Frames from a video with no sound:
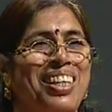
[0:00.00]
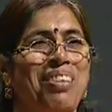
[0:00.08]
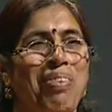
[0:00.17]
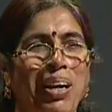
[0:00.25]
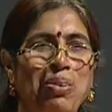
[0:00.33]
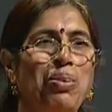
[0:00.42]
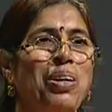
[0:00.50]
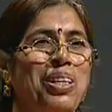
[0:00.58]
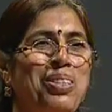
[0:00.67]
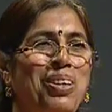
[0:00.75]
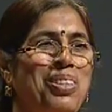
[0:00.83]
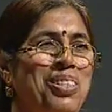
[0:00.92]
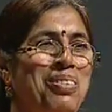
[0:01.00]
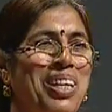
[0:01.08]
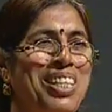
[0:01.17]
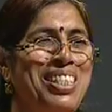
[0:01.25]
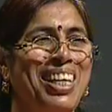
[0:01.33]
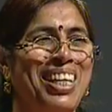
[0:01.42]
In fact, coolers also, we
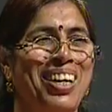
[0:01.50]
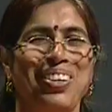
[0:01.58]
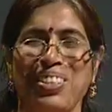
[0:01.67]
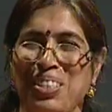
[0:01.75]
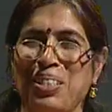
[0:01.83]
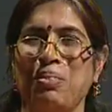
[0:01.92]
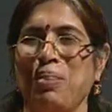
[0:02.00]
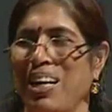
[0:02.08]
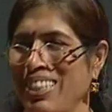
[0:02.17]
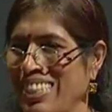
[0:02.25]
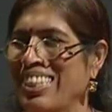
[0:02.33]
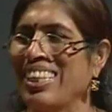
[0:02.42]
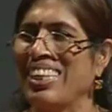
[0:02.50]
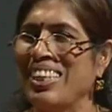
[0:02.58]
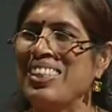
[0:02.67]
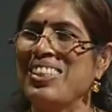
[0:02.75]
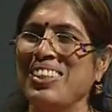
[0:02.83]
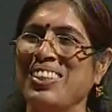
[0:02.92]
are saying they are also smart.
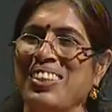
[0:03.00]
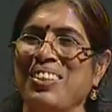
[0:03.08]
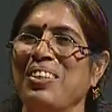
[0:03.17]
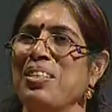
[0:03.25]
So